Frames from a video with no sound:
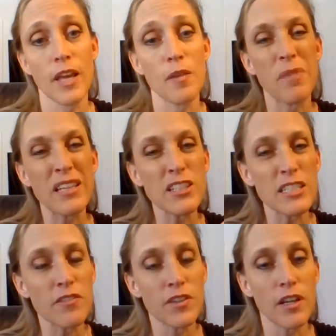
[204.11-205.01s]
Okay, mine
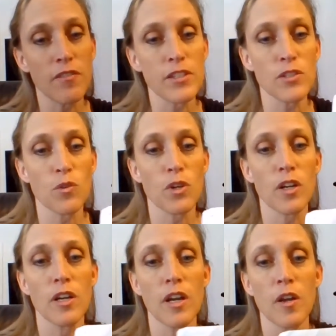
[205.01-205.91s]
looks different. I have the
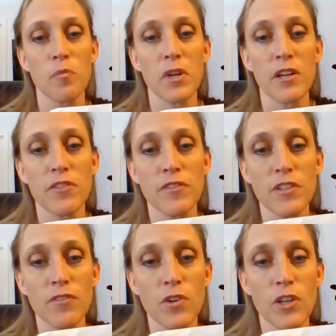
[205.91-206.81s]
score. But at
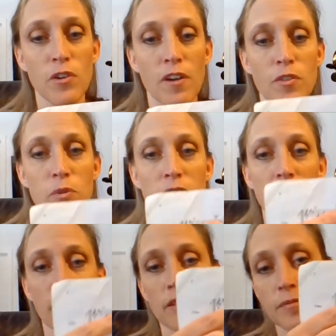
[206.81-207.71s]
54, you have a
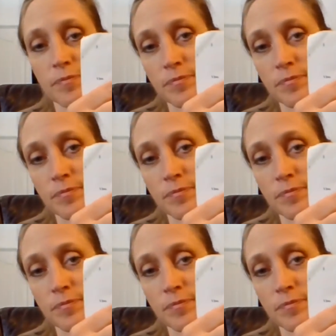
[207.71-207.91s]
word there.